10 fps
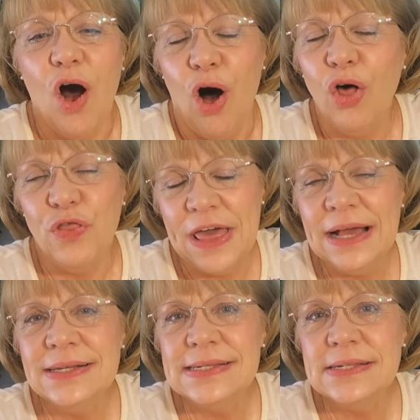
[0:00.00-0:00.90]
All
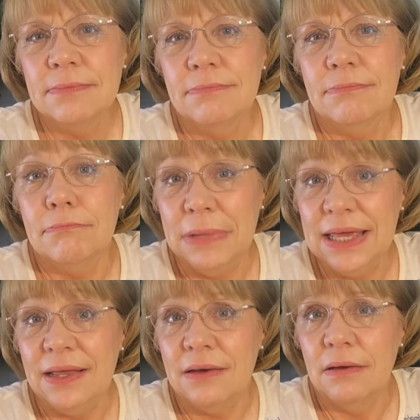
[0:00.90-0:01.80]
things
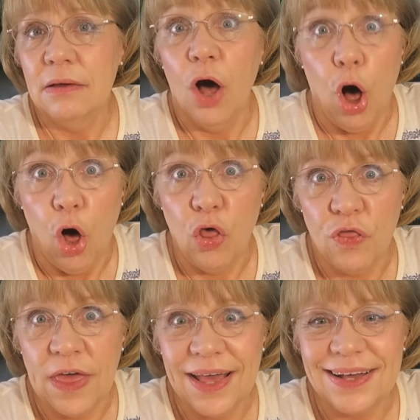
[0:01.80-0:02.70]
mean all
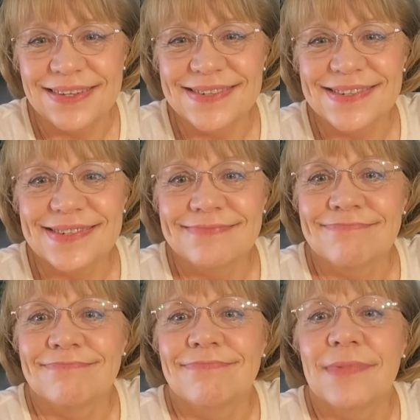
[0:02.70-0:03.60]
things.
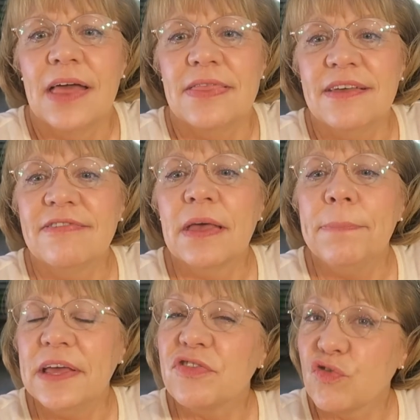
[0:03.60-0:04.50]
This can
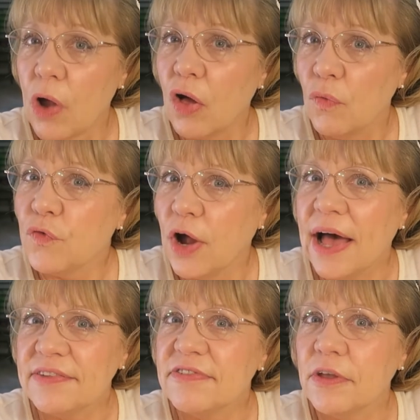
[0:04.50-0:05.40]
be a struggle for
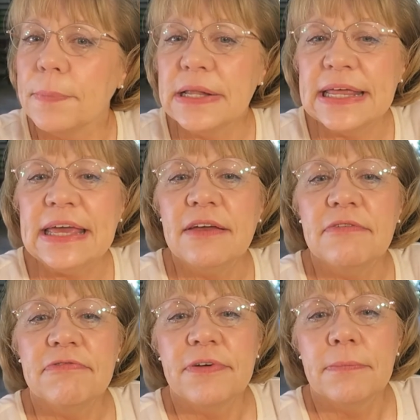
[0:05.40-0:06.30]
us to
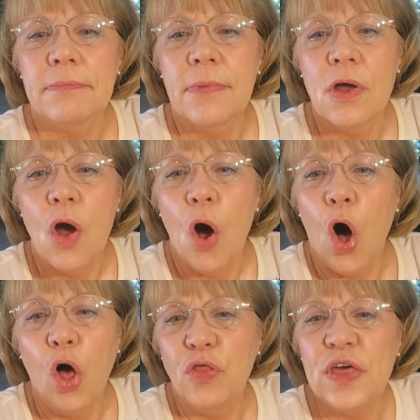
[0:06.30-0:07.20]
believe.
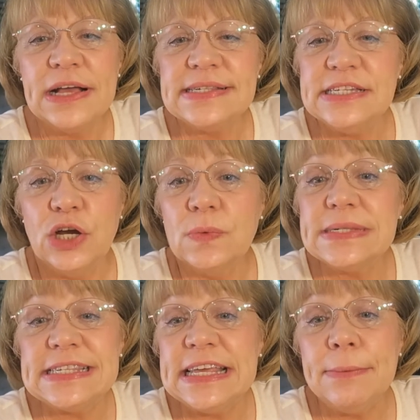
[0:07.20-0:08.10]
All things don't
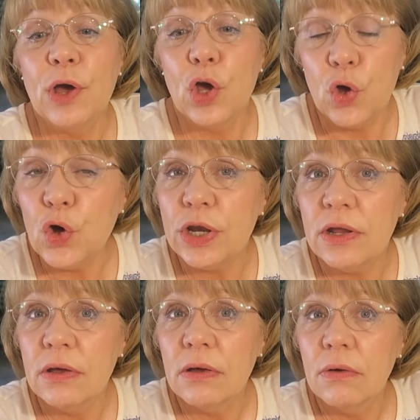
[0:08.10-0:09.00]
seem
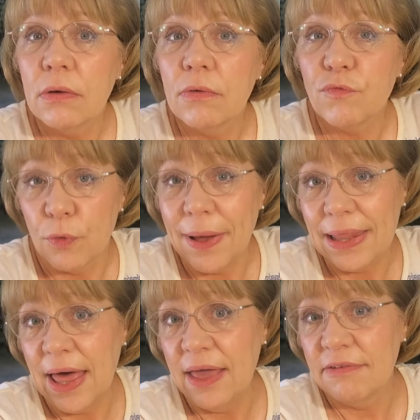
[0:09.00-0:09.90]
good for my
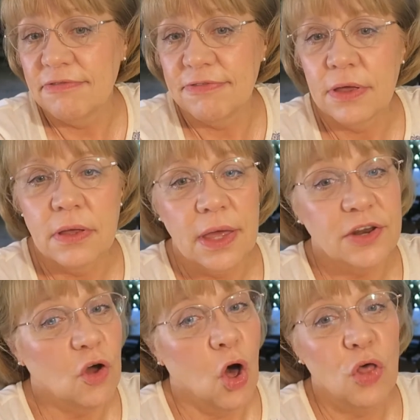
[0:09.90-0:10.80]
life,
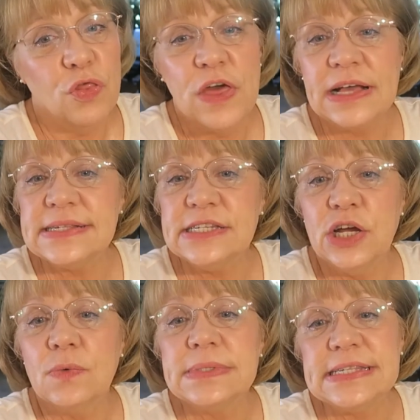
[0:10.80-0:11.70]
and all things
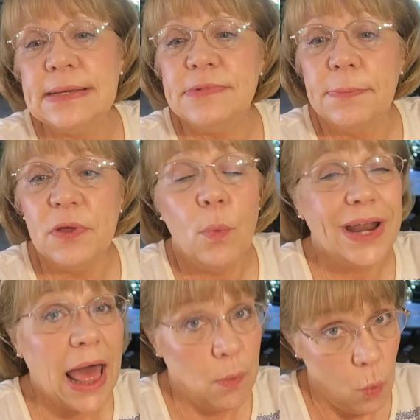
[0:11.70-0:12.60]
don't seem to be
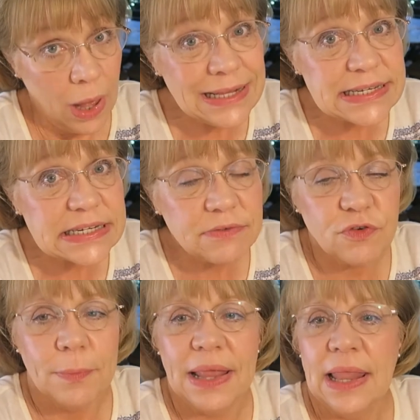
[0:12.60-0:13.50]
what I want
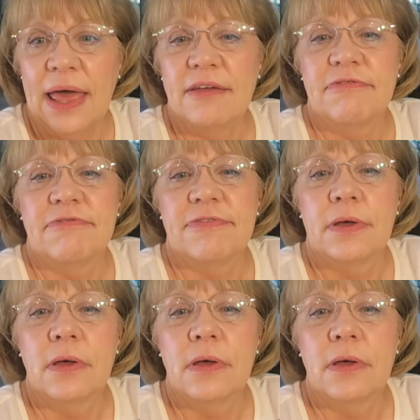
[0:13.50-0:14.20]
for my life.